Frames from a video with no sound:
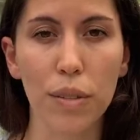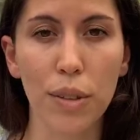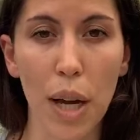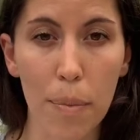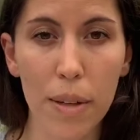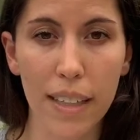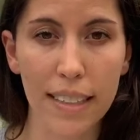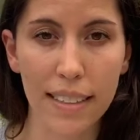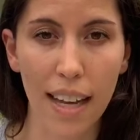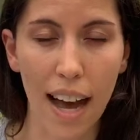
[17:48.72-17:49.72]
will double
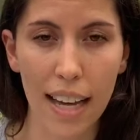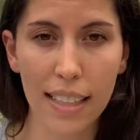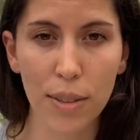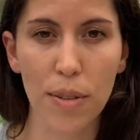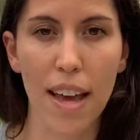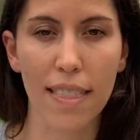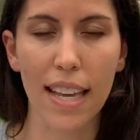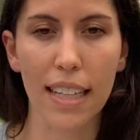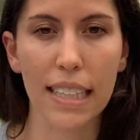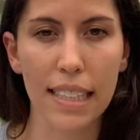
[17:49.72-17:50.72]
in size so that
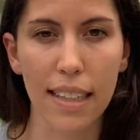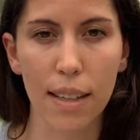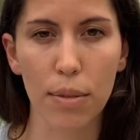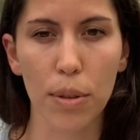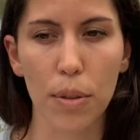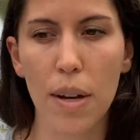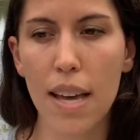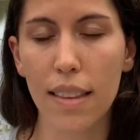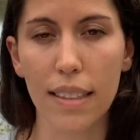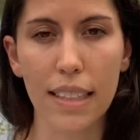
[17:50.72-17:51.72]
they can see through
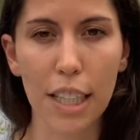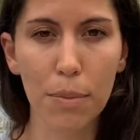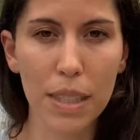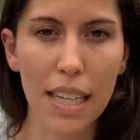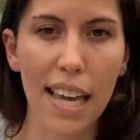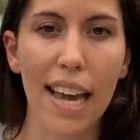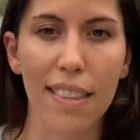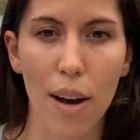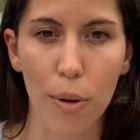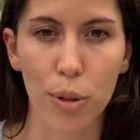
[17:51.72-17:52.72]
the deep sea
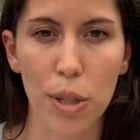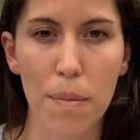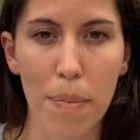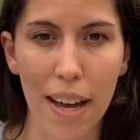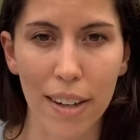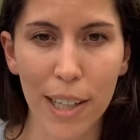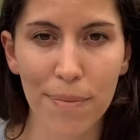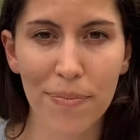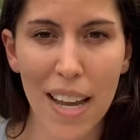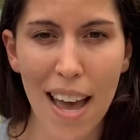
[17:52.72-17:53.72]
and the ocean better.
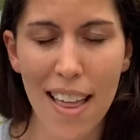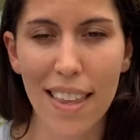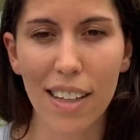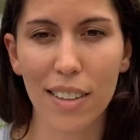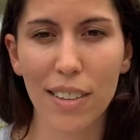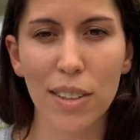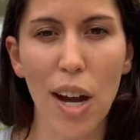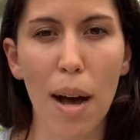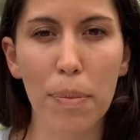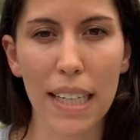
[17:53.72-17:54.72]
They'll
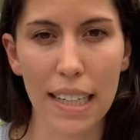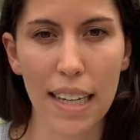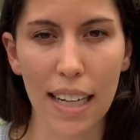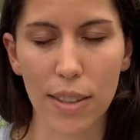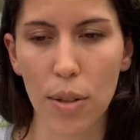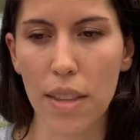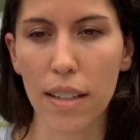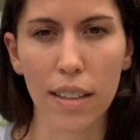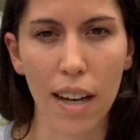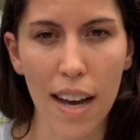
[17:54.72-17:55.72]
stop eating, so
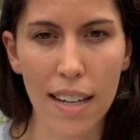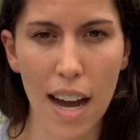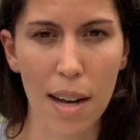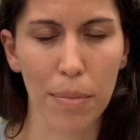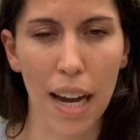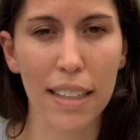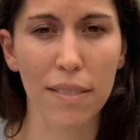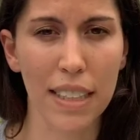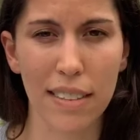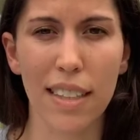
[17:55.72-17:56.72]
their gut kind
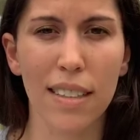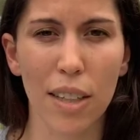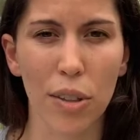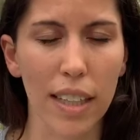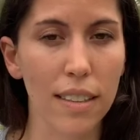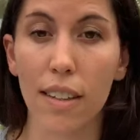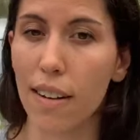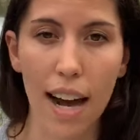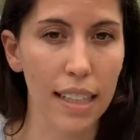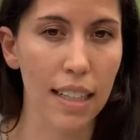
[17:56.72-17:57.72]
of disintegrates. They're
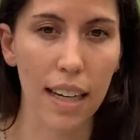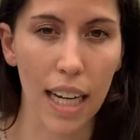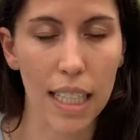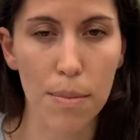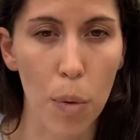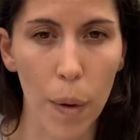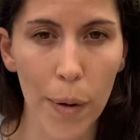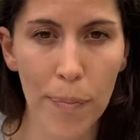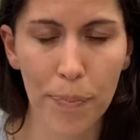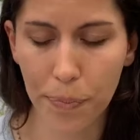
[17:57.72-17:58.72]
not eating
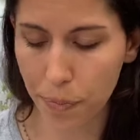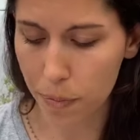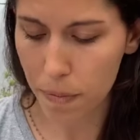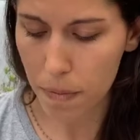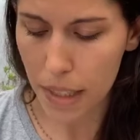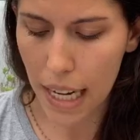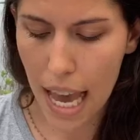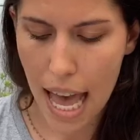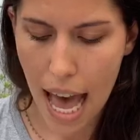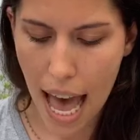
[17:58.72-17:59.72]
anymore.
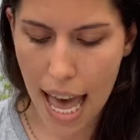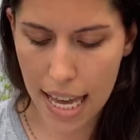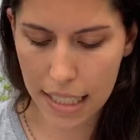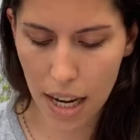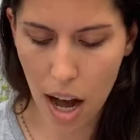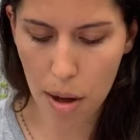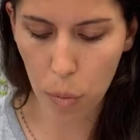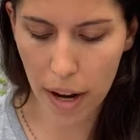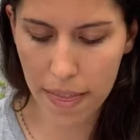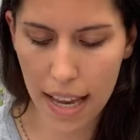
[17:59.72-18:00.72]
And
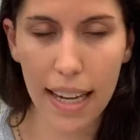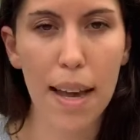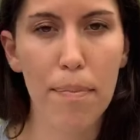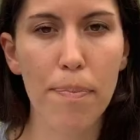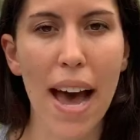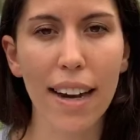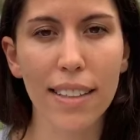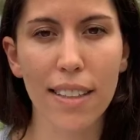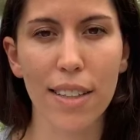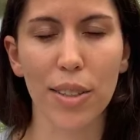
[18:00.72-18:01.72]
when they get back
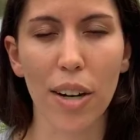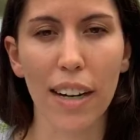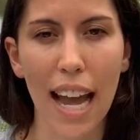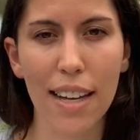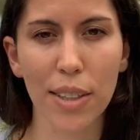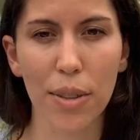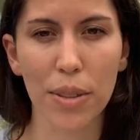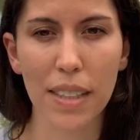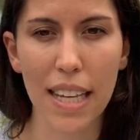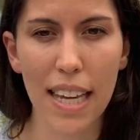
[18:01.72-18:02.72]
to the Sargasso
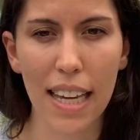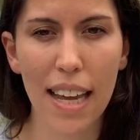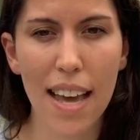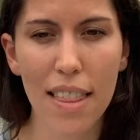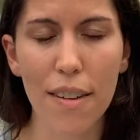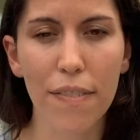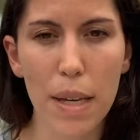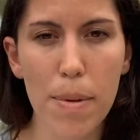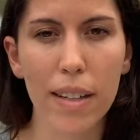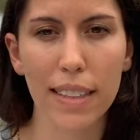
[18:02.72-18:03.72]
Sea, the
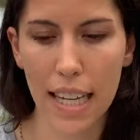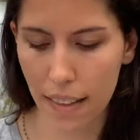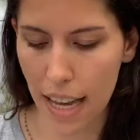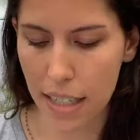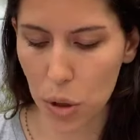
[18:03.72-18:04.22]
females can lay